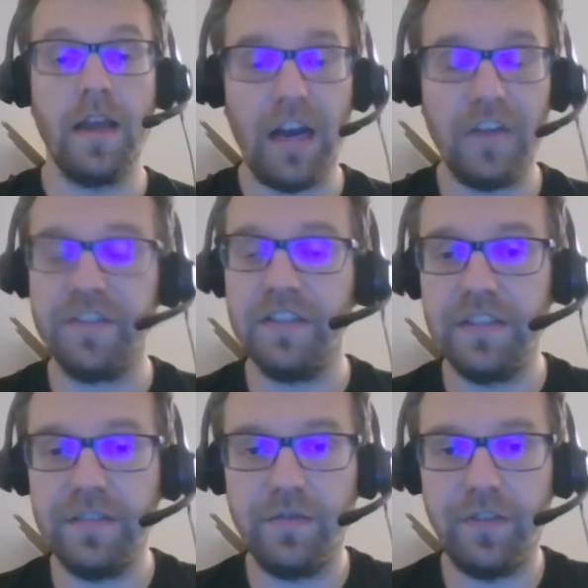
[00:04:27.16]
After
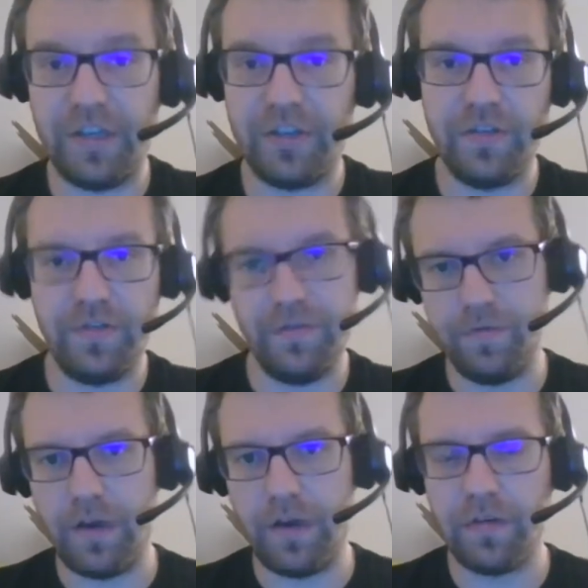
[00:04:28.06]
this introduction
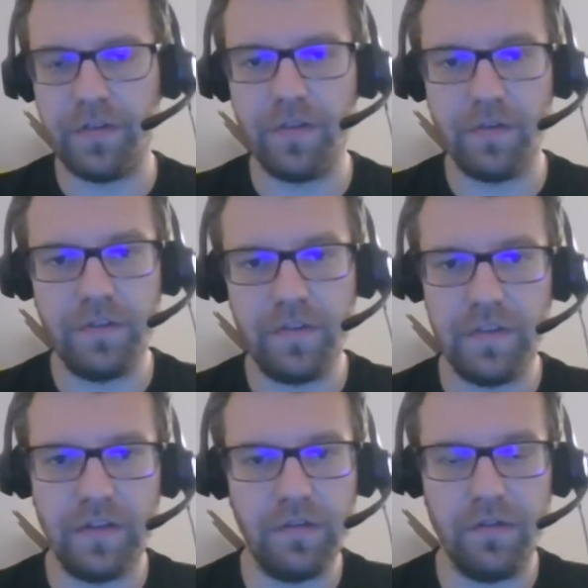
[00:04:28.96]
to our service
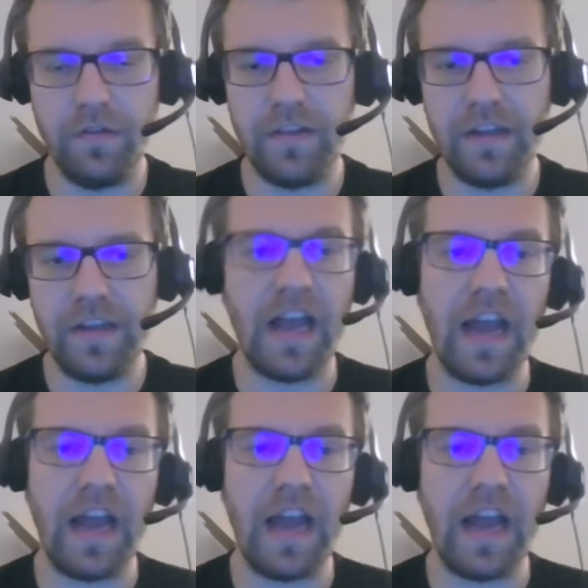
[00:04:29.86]
and how it looks like,